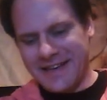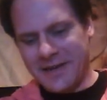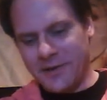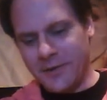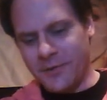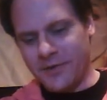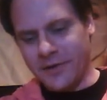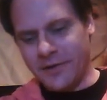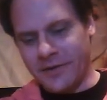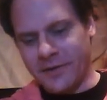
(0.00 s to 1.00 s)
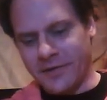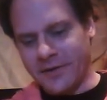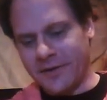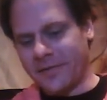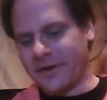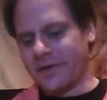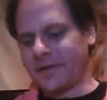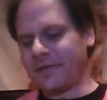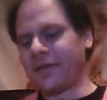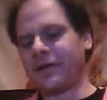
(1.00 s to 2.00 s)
huge Ariana Grande fan. I love